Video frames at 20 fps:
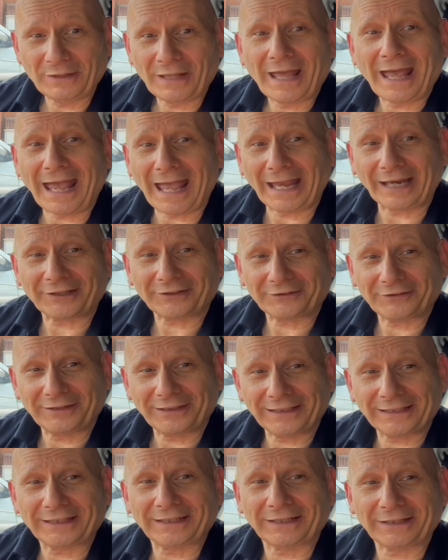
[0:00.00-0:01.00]
actually
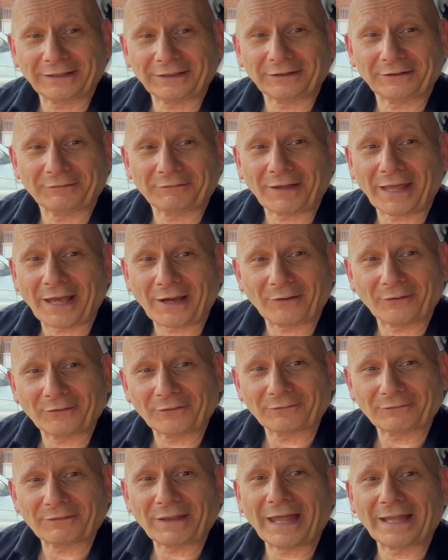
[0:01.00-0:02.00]
give out
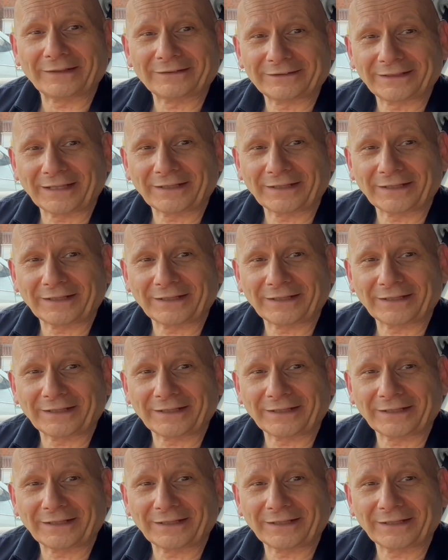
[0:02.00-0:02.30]
and get